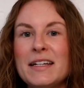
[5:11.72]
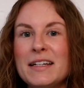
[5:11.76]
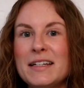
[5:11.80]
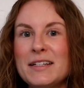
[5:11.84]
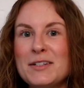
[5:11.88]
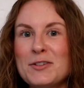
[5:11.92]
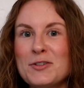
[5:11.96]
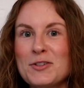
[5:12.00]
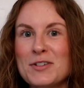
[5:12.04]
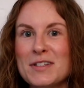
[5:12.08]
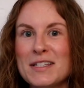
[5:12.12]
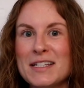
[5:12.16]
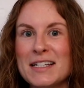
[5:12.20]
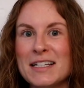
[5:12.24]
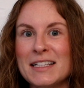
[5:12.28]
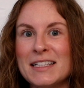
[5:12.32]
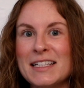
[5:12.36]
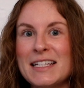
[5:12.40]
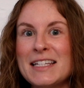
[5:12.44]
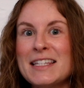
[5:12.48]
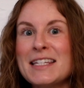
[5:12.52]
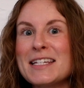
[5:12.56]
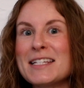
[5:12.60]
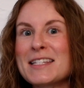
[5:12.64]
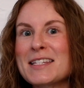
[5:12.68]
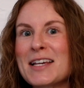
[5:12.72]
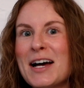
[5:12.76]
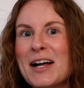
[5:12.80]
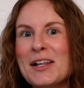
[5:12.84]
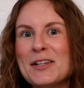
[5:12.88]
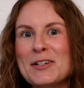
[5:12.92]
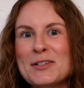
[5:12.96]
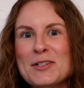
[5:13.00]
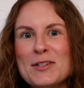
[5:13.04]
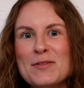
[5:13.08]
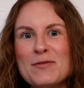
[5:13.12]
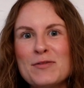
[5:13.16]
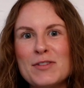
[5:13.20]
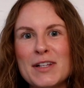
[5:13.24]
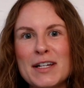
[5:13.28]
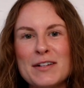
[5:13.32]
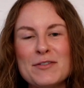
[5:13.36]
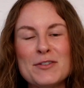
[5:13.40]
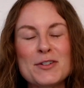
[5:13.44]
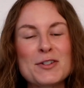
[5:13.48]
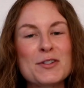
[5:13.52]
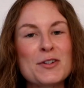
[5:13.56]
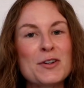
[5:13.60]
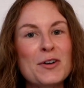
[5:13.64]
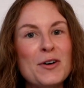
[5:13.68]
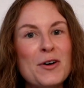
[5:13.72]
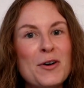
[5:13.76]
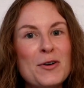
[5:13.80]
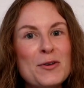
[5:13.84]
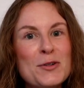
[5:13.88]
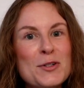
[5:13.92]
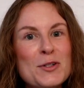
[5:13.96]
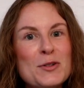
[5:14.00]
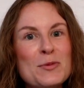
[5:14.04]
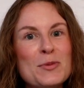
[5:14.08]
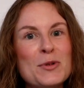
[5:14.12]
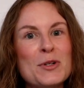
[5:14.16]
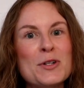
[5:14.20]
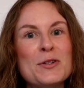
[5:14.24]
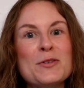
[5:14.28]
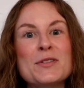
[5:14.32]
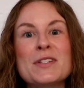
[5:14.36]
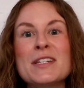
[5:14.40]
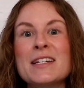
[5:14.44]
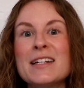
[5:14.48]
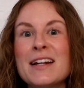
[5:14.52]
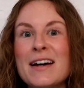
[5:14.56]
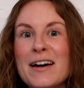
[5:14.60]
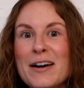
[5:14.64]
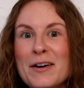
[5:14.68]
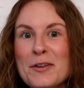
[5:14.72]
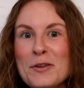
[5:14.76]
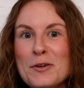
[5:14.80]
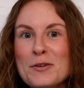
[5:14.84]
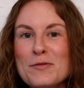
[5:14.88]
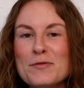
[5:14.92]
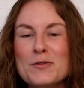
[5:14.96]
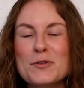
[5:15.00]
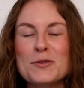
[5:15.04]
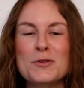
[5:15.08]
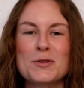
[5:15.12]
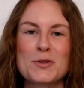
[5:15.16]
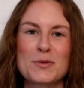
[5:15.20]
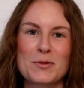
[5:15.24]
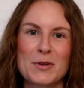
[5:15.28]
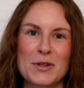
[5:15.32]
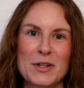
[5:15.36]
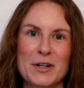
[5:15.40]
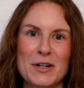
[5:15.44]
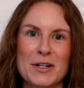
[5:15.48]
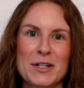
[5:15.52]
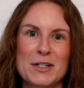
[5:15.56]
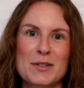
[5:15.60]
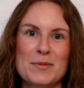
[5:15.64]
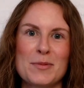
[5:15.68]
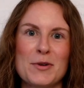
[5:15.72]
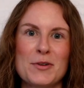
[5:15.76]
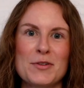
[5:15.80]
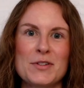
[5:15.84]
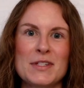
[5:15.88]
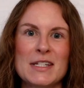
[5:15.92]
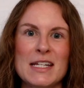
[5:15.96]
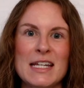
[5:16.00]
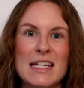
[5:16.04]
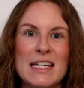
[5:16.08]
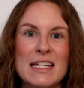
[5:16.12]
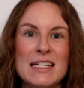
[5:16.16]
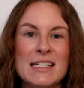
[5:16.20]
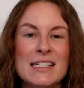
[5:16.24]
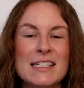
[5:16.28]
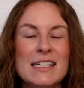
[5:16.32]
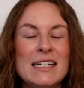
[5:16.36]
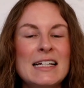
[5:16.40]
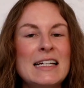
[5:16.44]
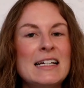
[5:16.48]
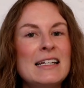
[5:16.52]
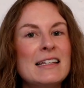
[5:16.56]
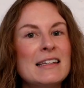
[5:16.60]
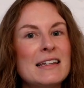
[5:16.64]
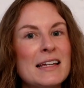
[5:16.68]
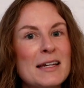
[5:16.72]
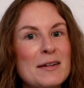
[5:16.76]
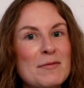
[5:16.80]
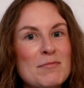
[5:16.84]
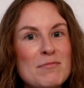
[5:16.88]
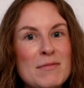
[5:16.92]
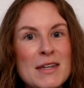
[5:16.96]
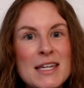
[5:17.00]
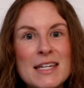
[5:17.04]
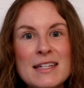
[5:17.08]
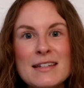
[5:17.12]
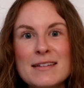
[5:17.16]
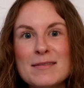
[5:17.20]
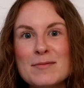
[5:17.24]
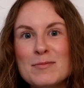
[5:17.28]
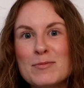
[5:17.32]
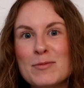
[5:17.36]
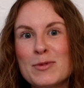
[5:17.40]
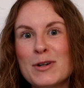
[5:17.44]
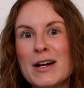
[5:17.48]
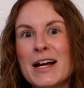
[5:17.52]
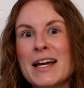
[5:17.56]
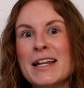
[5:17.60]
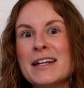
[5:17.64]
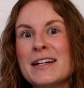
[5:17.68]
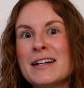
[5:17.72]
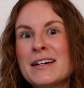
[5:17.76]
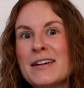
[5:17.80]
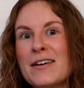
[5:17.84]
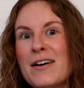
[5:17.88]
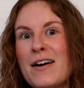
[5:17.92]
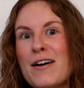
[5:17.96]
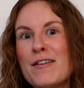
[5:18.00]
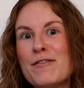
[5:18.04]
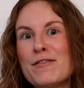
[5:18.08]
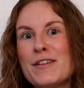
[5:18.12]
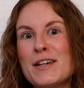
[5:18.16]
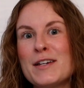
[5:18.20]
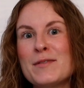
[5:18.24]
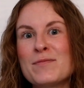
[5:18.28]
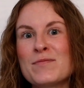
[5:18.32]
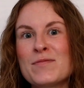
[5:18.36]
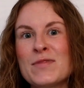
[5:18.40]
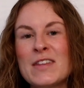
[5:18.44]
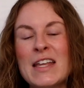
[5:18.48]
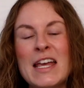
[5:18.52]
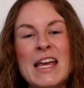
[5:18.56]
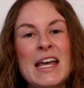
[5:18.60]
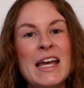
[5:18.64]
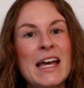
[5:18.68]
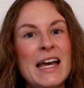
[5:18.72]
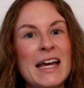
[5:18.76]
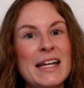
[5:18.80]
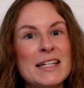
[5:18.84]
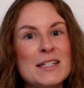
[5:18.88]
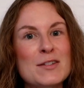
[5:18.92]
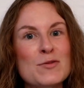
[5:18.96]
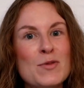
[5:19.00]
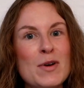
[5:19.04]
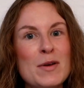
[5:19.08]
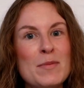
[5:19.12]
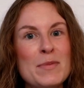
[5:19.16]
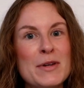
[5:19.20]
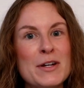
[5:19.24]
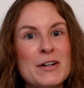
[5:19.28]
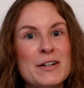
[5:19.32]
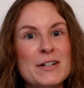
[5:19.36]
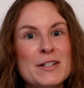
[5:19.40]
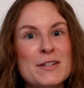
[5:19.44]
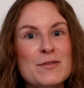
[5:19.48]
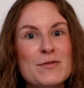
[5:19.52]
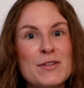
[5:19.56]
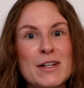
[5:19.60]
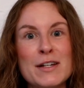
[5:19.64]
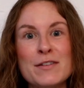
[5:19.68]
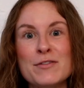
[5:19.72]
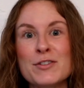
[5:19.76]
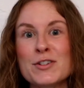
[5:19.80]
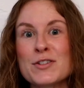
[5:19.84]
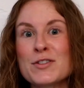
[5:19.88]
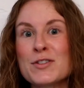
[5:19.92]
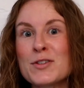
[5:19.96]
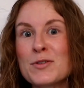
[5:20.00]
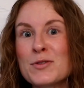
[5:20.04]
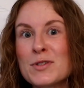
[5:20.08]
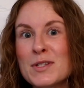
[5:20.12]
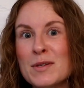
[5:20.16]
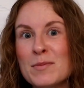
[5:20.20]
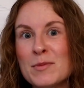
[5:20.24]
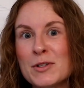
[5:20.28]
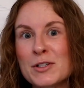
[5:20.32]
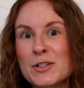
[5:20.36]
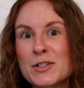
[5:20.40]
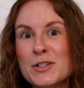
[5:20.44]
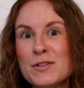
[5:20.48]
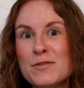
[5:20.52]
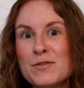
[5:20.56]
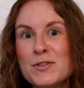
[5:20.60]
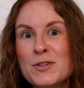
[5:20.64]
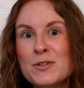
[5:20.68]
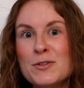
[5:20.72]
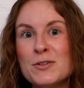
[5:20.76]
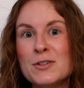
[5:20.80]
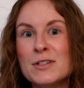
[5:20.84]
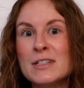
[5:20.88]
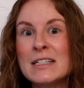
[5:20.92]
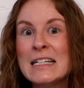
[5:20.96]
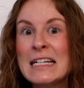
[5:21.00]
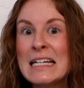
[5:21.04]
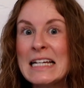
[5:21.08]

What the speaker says: Interestingly, these colors and flavors are also produced in other foods while they're exposed to heat, like meat, bread, and coffee. Hence why beer has flavors so similar to food,